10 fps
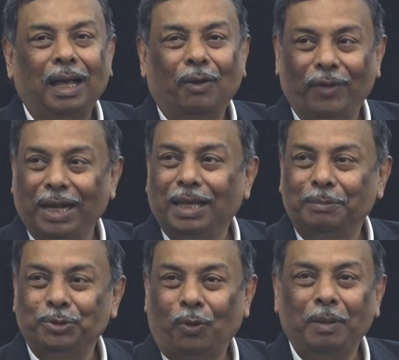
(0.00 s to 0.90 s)
welcome
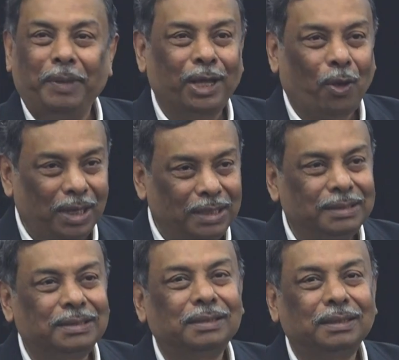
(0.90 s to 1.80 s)
to all my
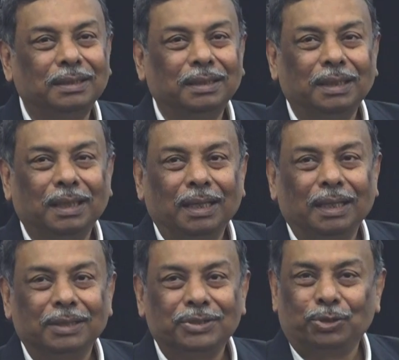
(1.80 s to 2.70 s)
colleagues,
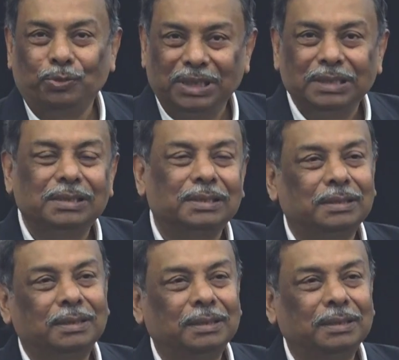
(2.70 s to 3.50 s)
students,